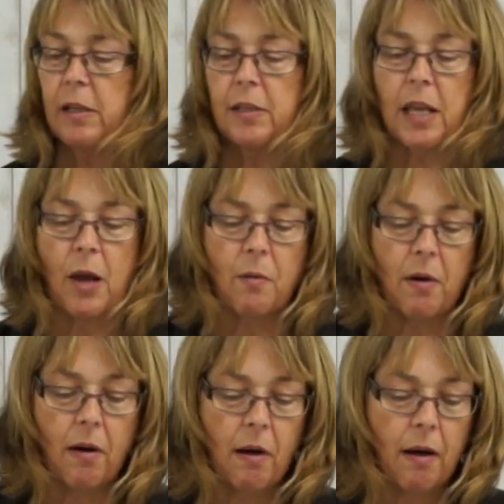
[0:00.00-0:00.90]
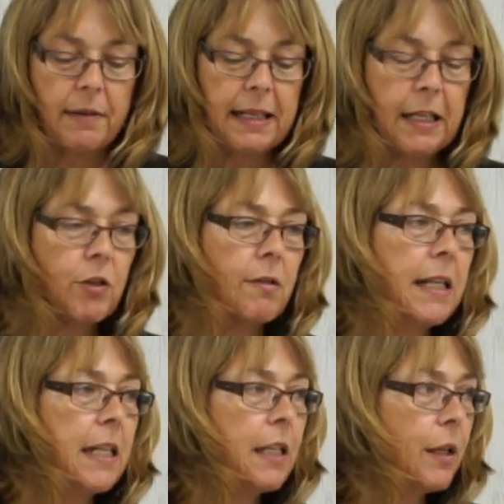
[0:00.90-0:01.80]
So I've literally
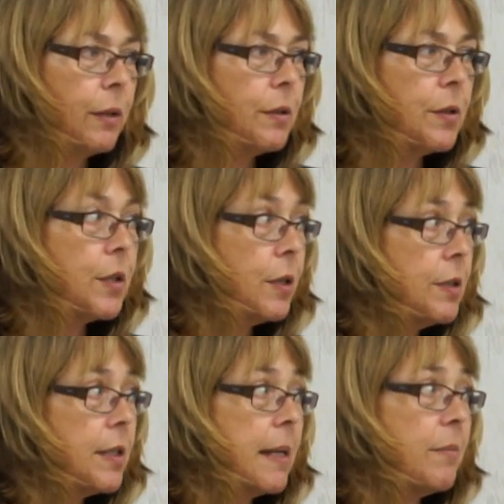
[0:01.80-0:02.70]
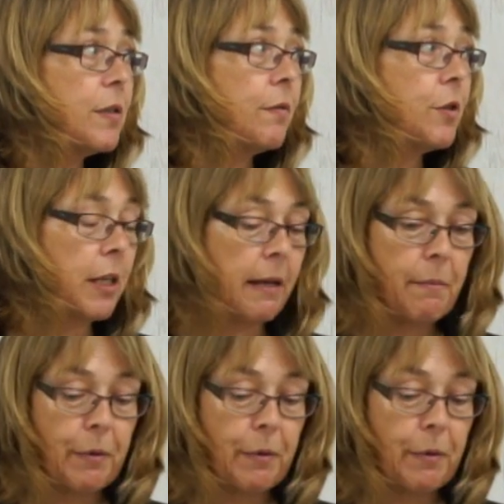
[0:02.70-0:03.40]
used 2 stems of gyp,